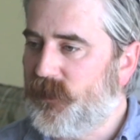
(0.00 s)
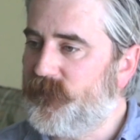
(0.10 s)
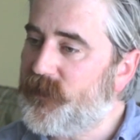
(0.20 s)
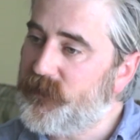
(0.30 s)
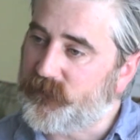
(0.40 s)

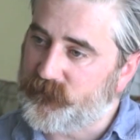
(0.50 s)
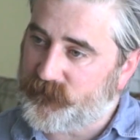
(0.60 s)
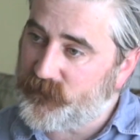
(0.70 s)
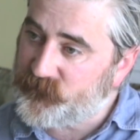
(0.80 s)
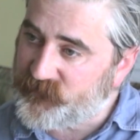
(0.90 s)
and then
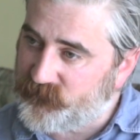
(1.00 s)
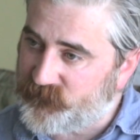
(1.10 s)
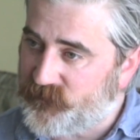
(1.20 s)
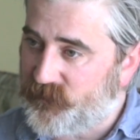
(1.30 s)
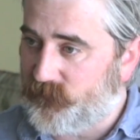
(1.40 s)
I'm safe
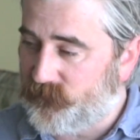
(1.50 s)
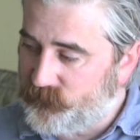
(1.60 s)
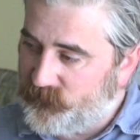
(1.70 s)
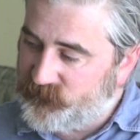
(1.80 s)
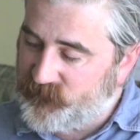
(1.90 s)
to say
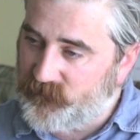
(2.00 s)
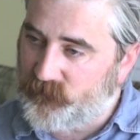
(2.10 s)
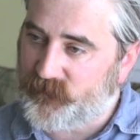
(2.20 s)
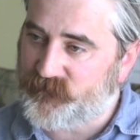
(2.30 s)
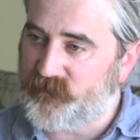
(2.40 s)
it
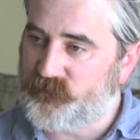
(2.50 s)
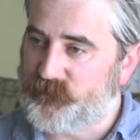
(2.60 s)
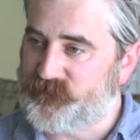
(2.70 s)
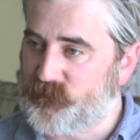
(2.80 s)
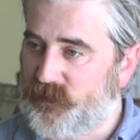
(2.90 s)
on my
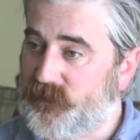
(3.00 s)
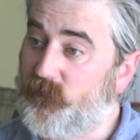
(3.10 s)
self-publishing blog.